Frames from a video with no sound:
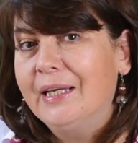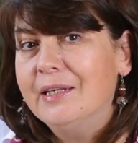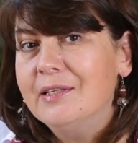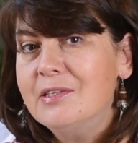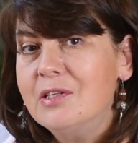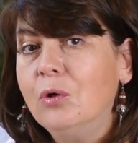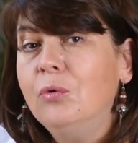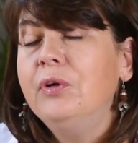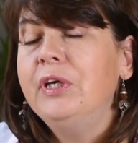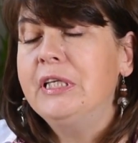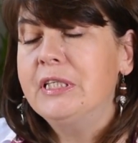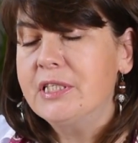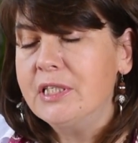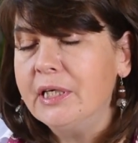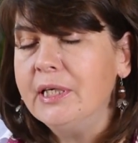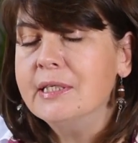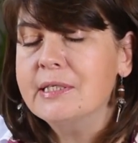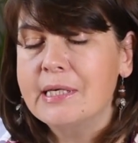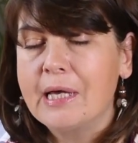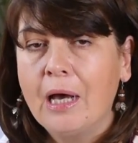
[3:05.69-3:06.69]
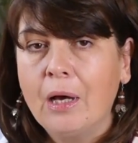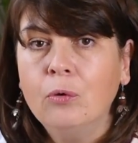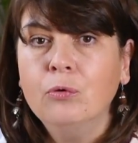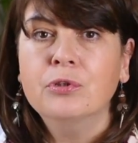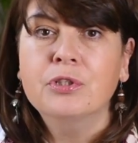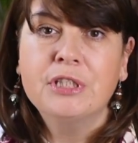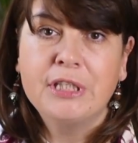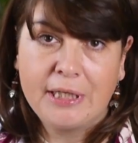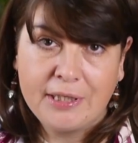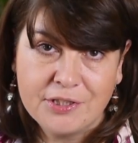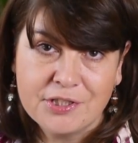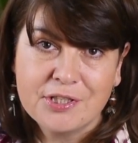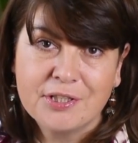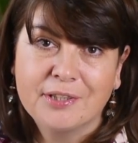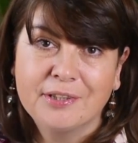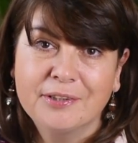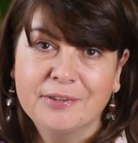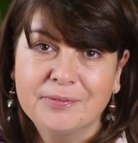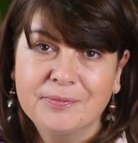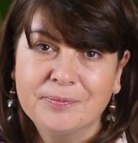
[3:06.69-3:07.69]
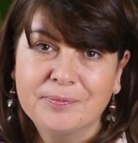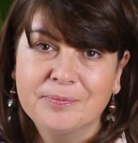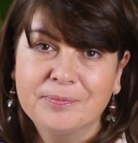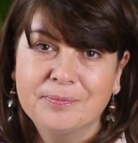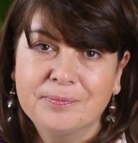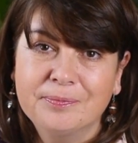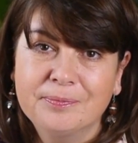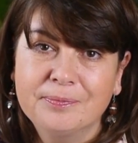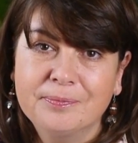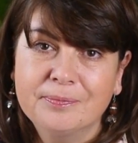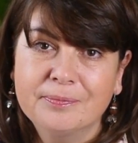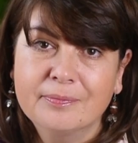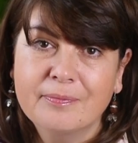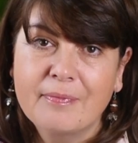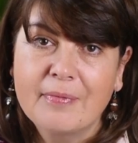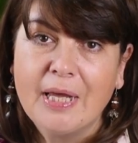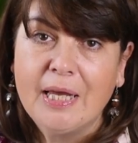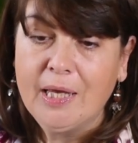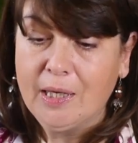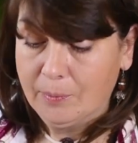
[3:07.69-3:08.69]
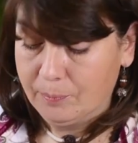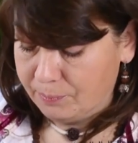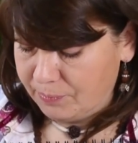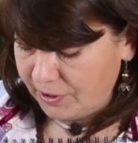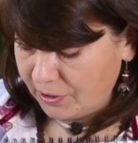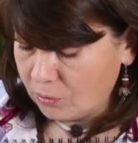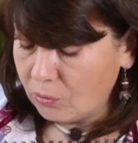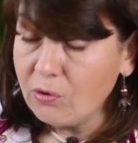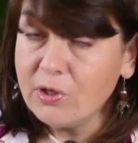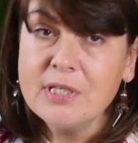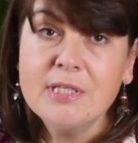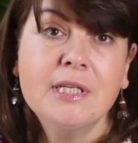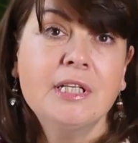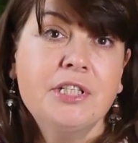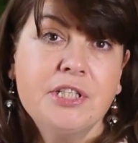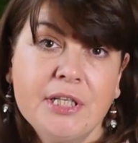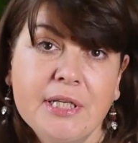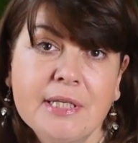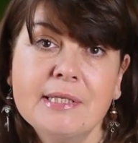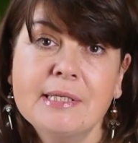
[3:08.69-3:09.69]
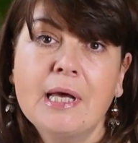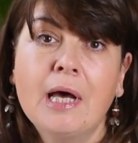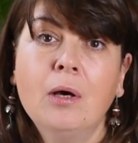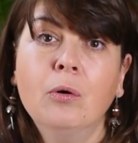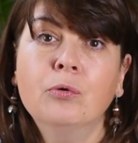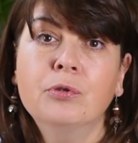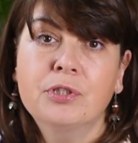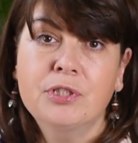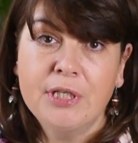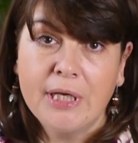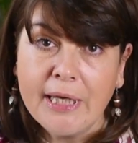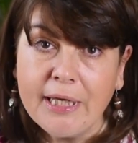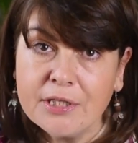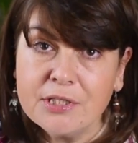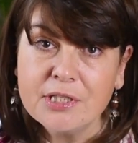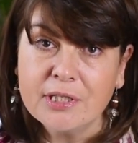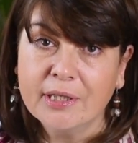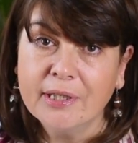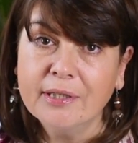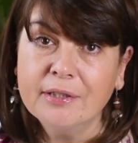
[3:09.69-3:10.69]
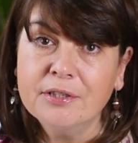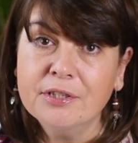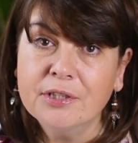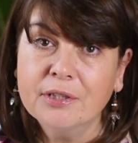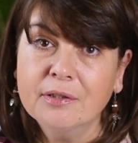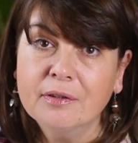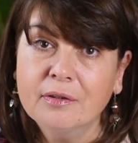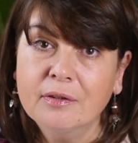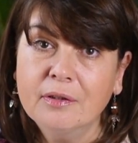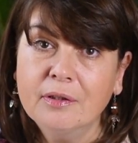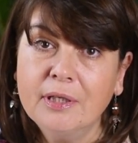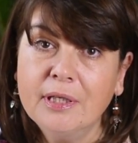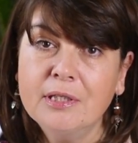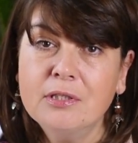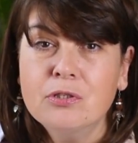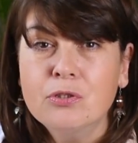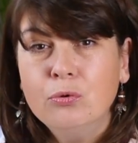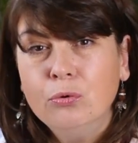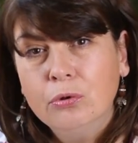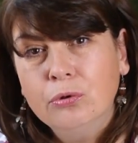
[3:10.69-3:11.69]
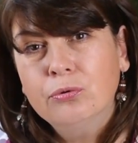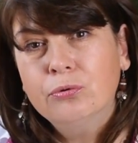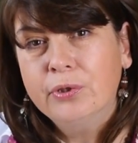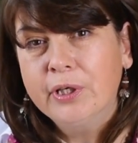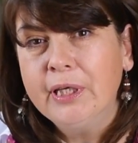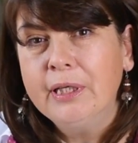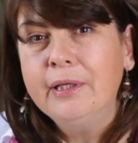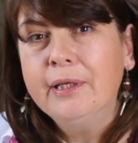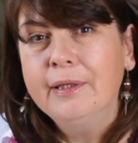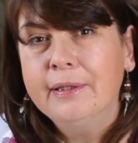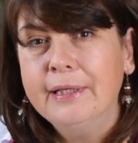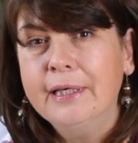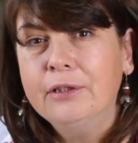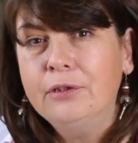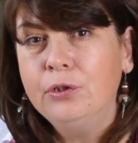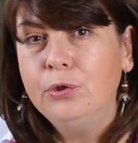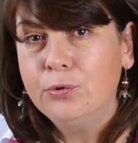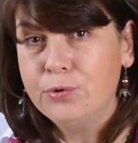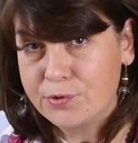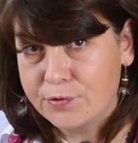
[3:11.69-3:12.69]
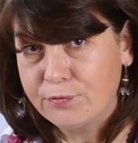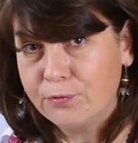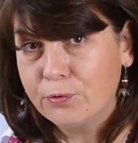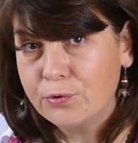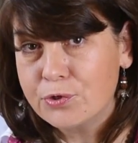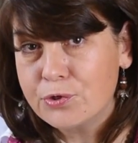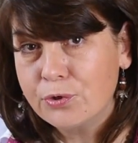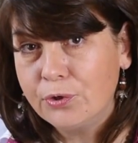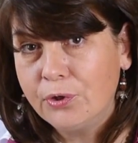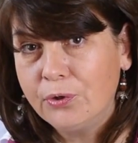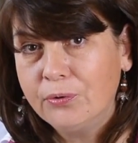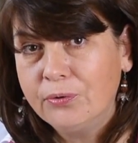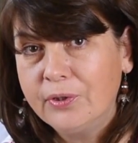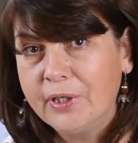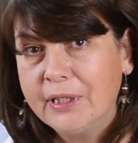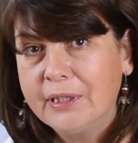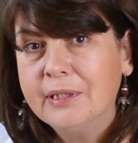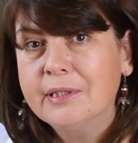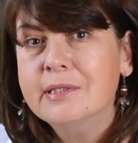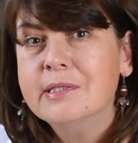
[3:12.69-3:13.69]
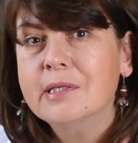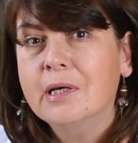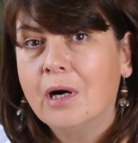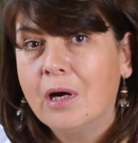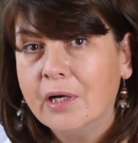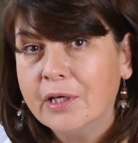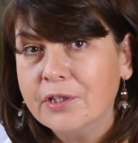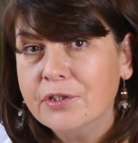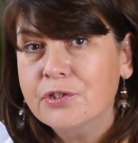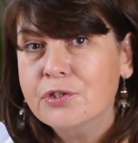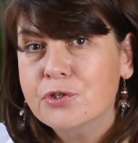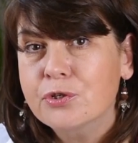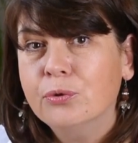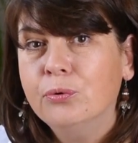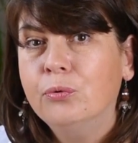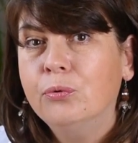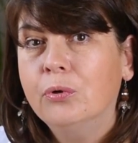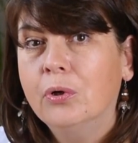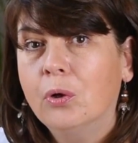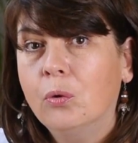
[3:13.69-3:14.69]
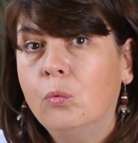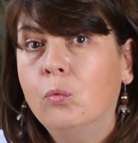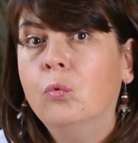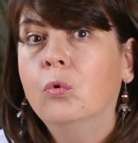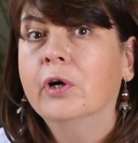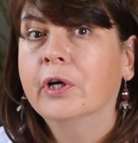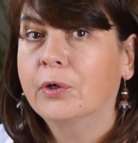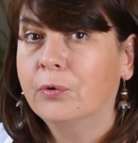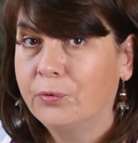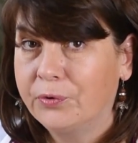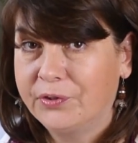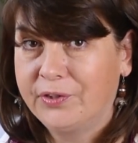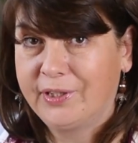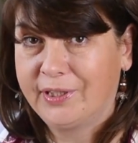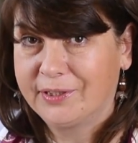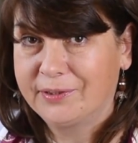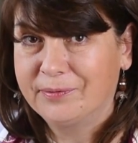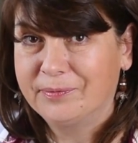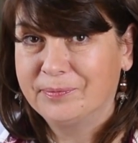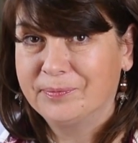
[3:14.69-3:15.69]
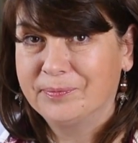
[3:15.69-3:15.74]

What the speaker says: So it is outdated. Because it is outdated, it's not really that useful to you and it's hard to work with it.